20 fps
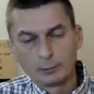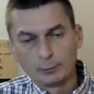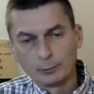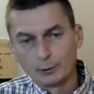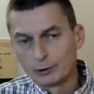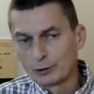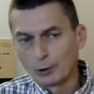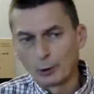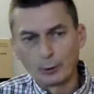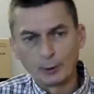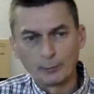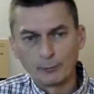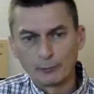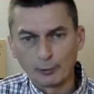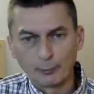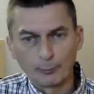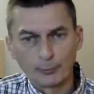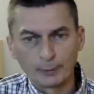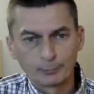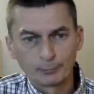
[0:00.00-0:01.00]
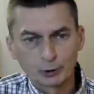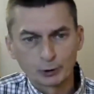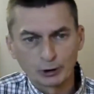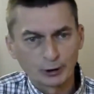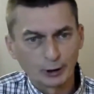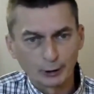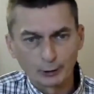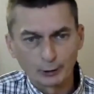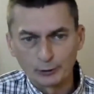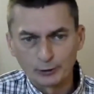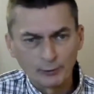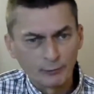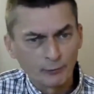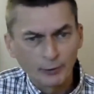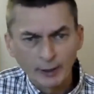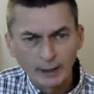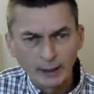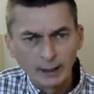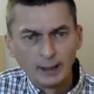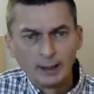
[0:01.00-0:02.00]
We stole him from the Chicago
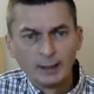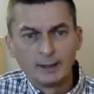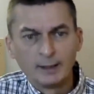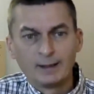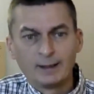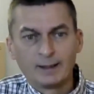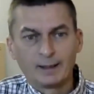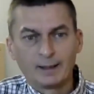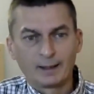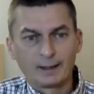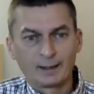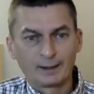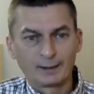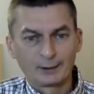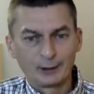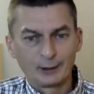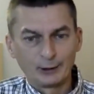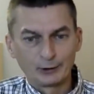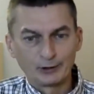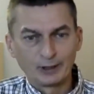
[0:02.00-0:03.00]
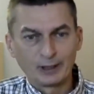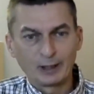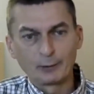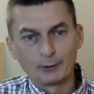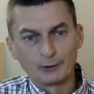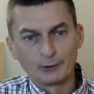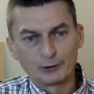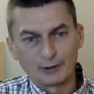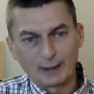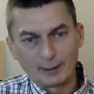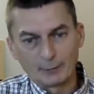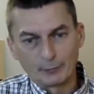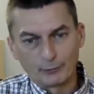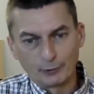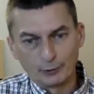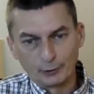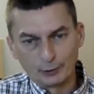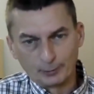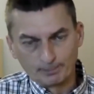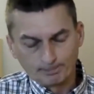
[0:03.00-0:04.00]
Symphony, and he's now in
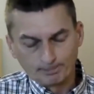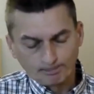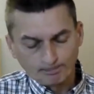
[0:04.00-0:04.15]
Stamford.